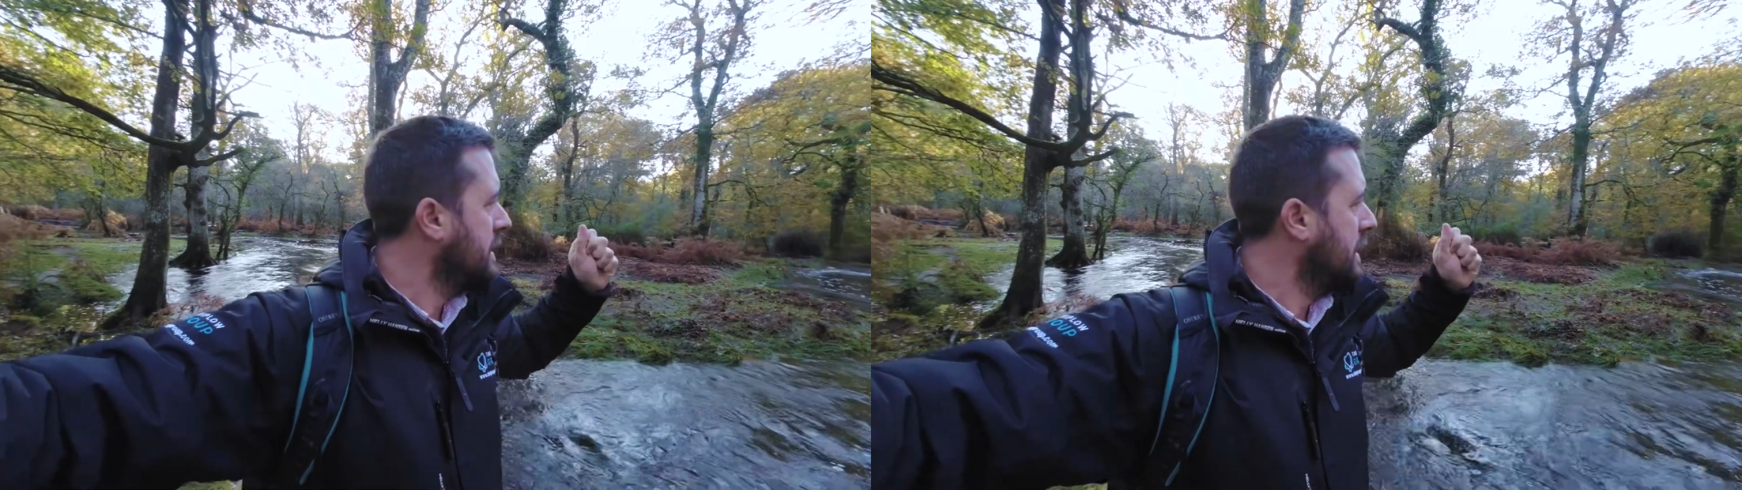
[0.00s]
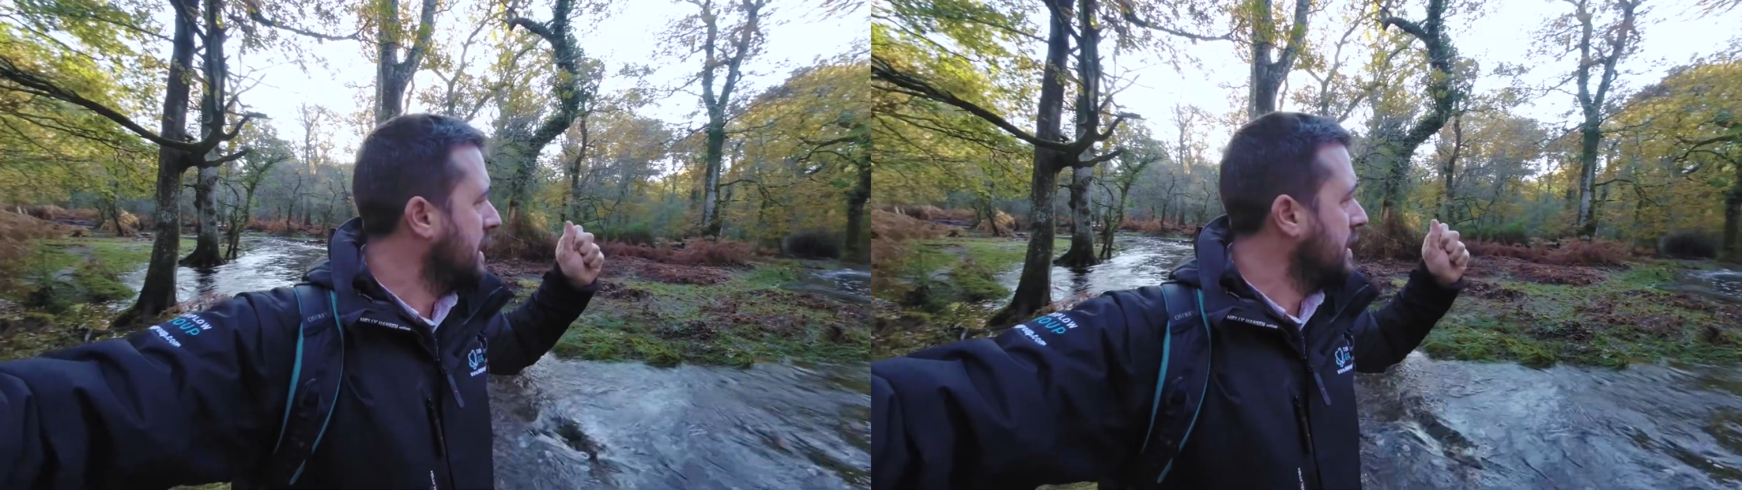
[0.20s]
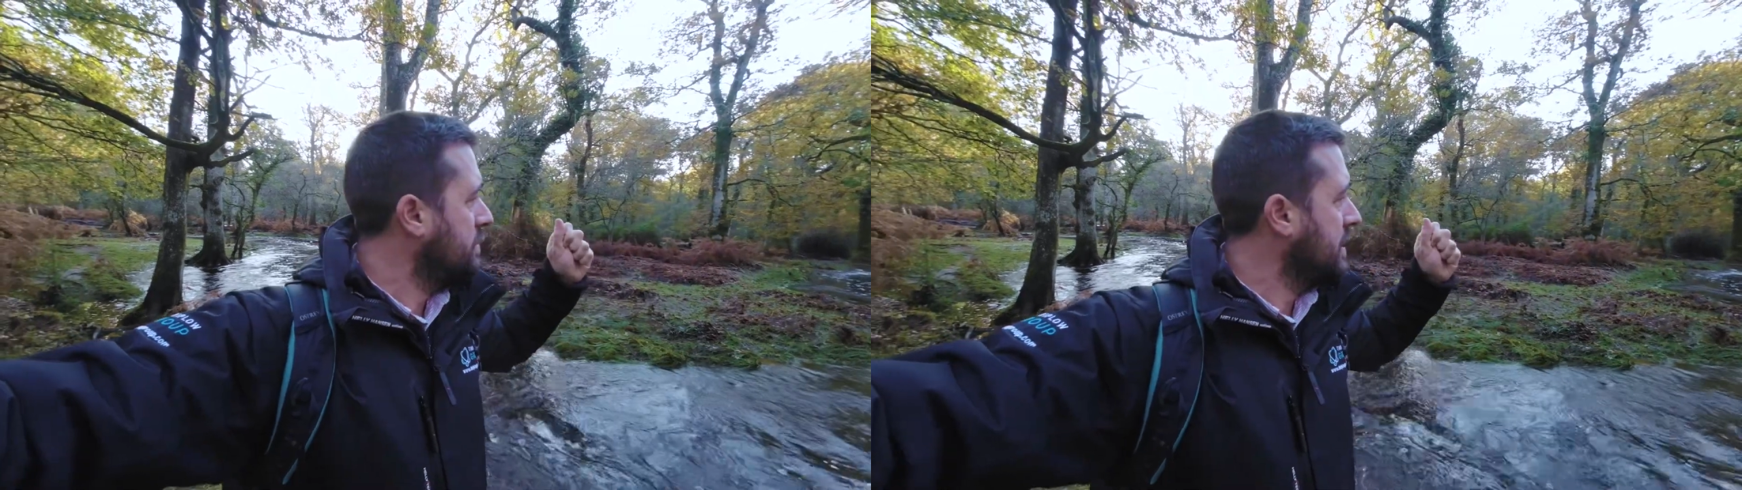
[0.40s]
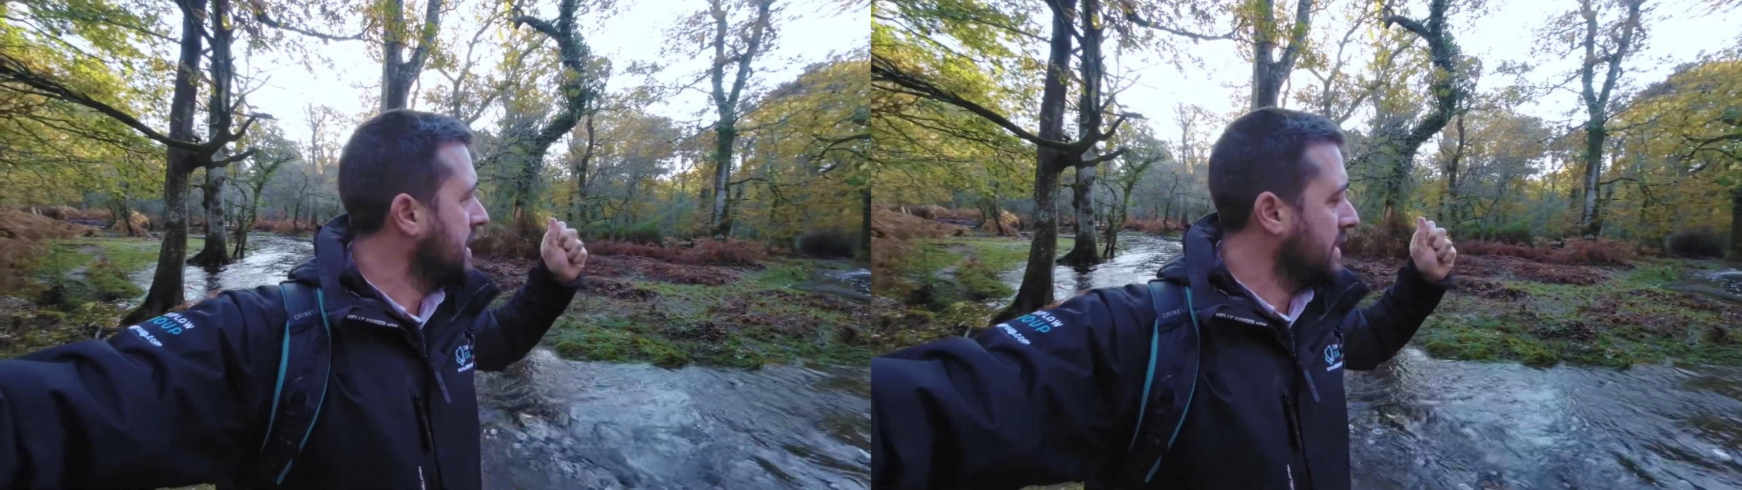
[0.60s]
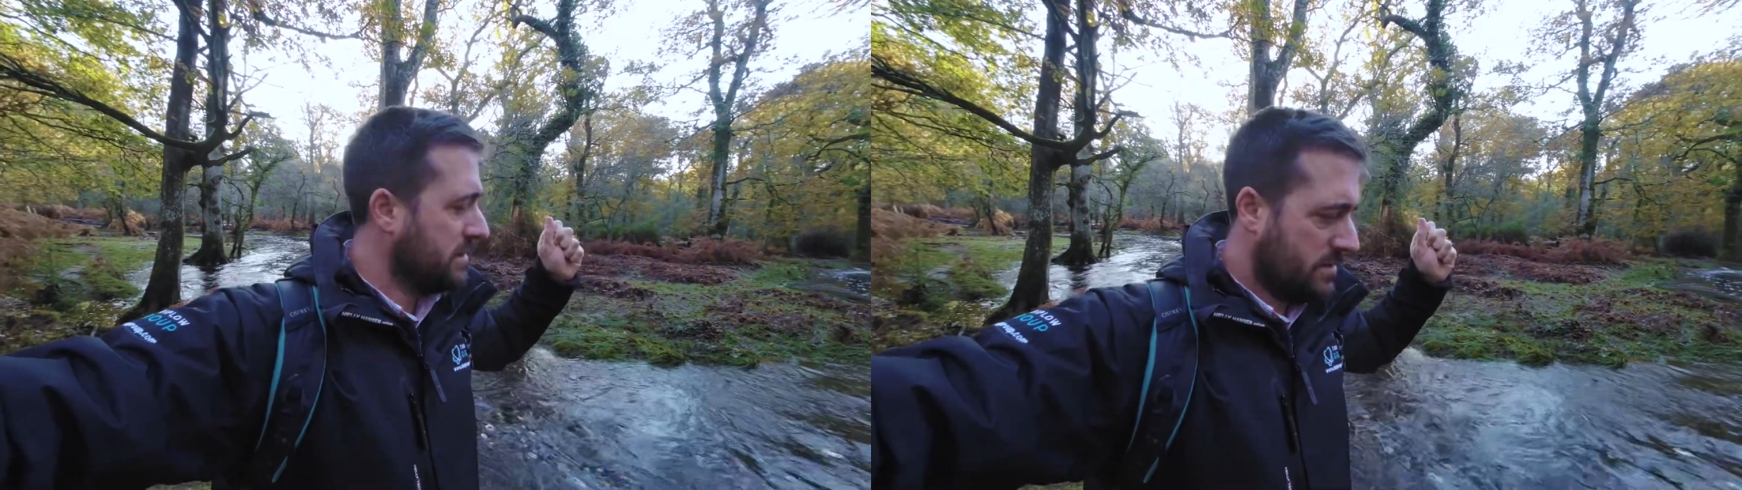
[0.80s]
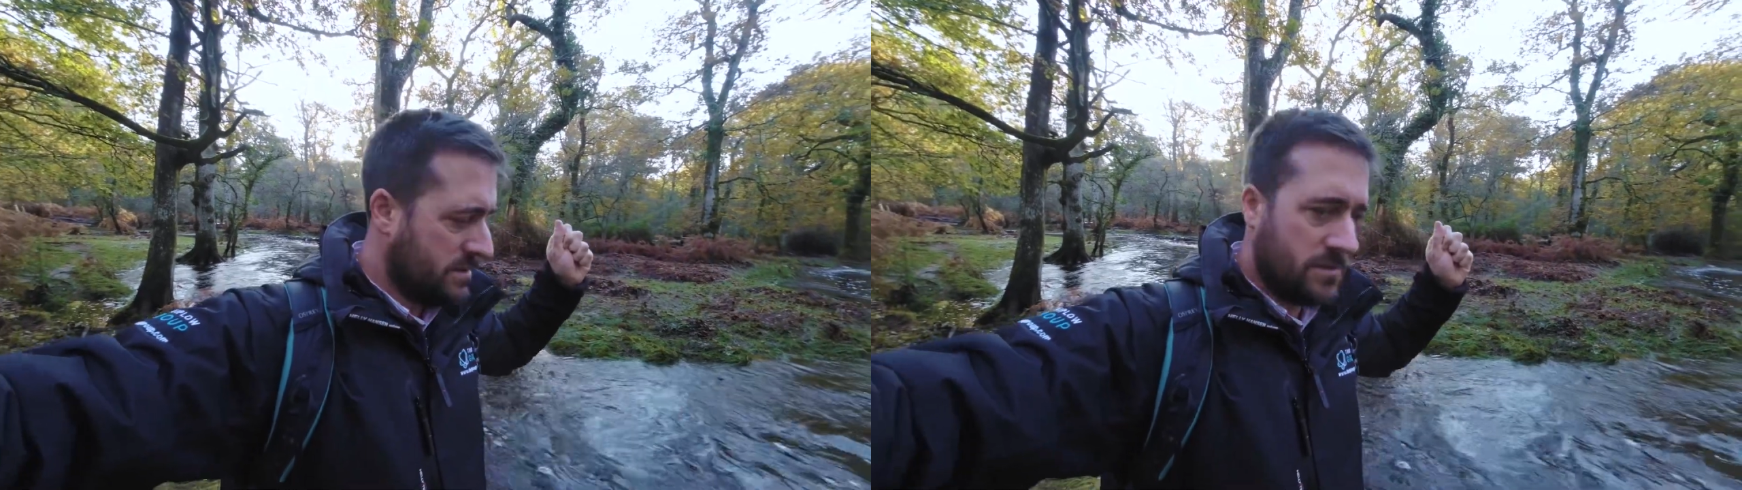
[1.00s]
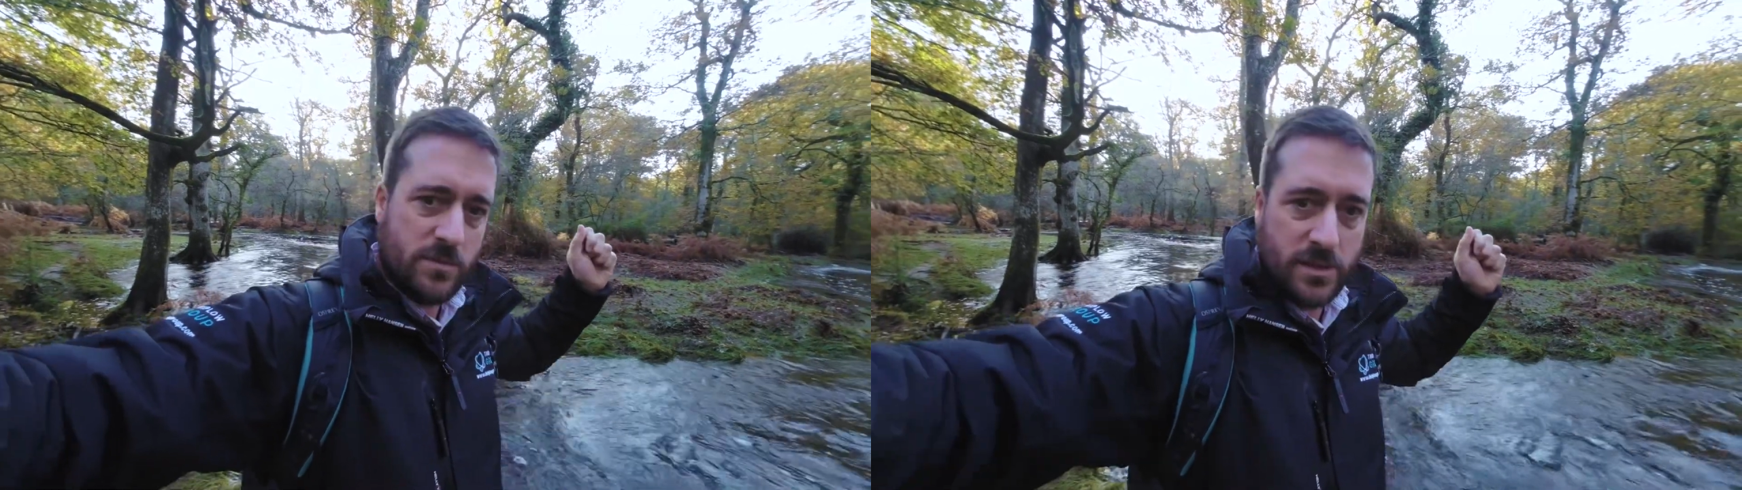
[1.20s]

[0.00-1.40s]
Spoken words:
But yeah, I'm